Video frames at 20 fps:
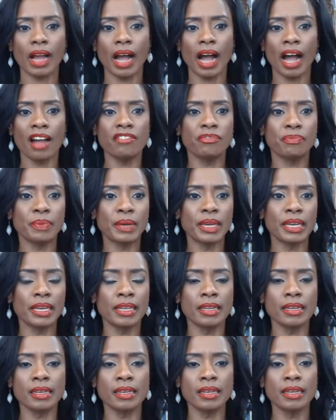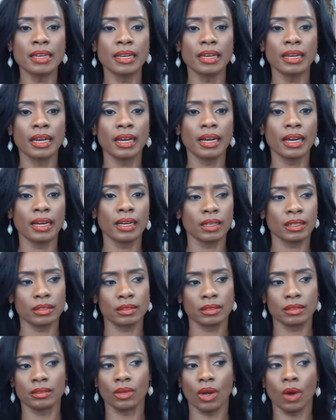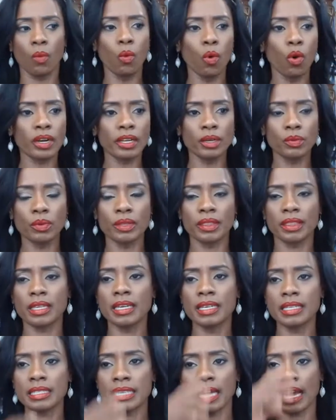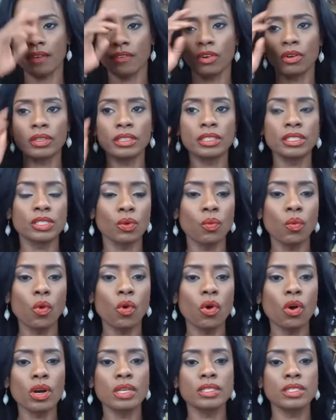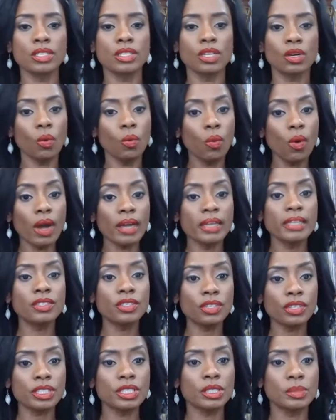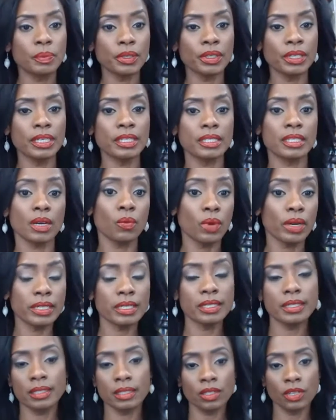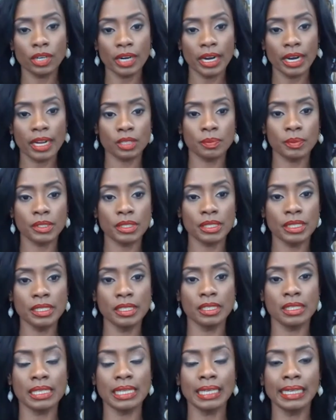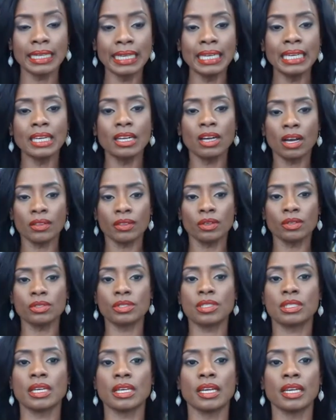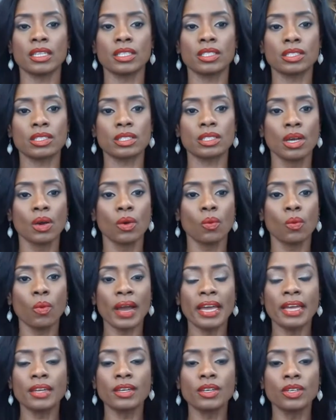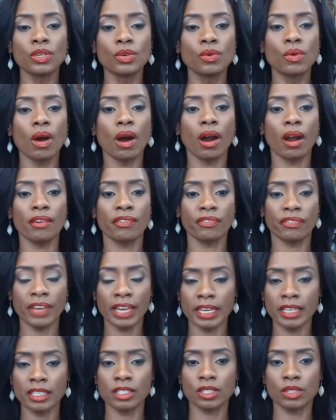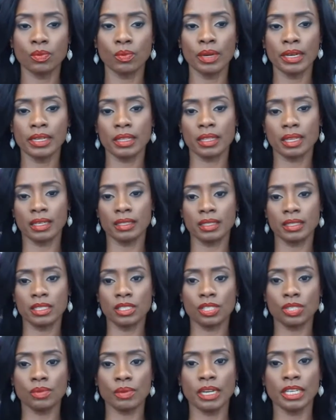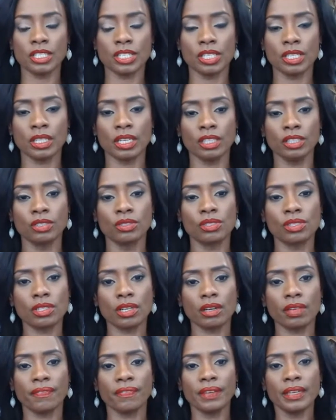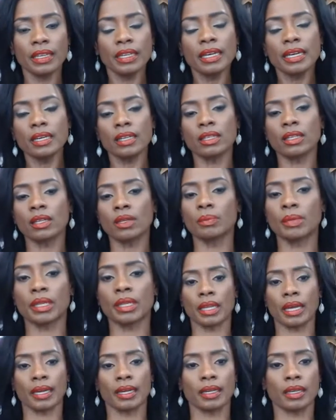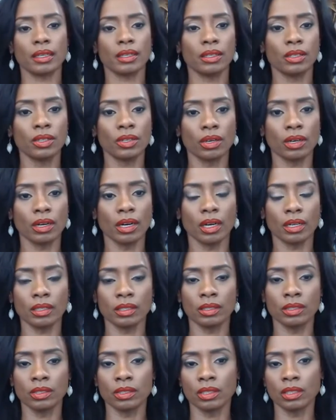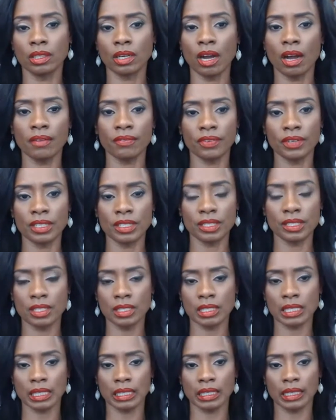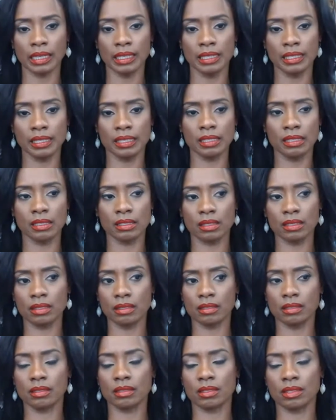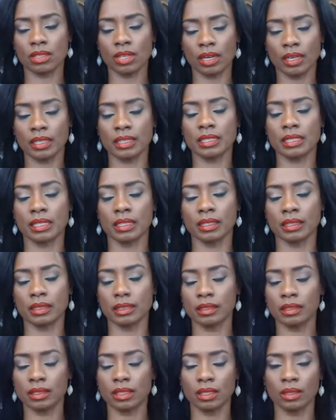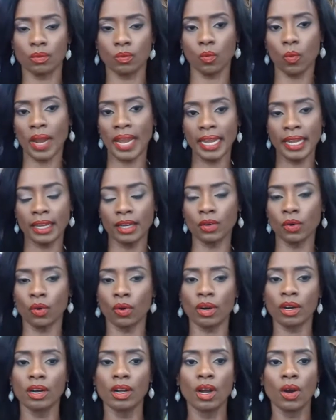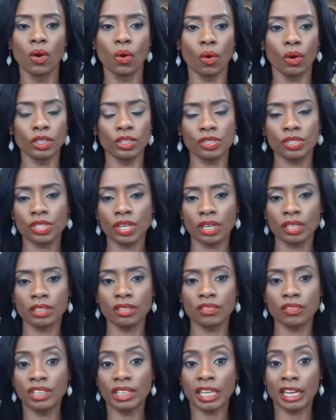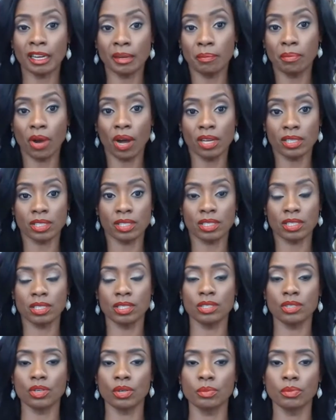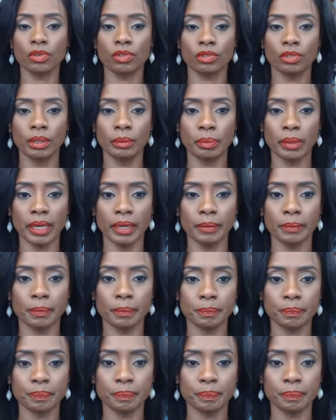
I've been awarded with this. I have all these awards. What is your experience and what is your expertise? Lean on those things when you are faced with a situation that you start feeling a little like your confidence is starting to wane, or you're starting to feel that imposter syndrome creep in.